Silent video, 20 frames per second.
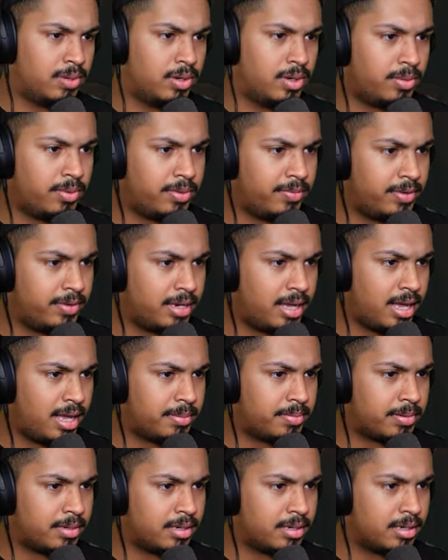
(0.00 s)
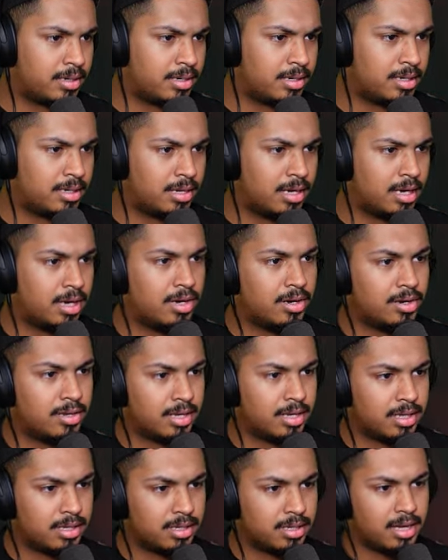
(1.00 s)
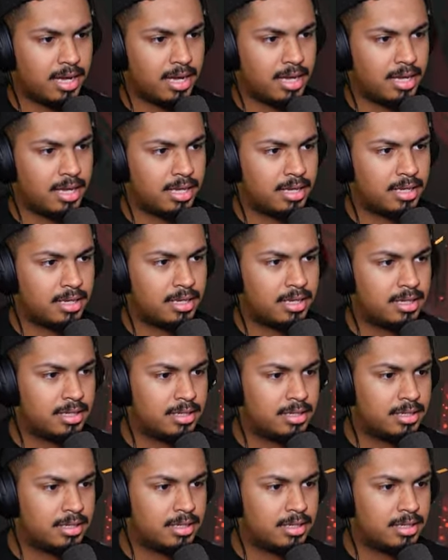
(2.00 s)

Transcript: Boy, what finna happen? Give it the key. Oh, okay, like all right.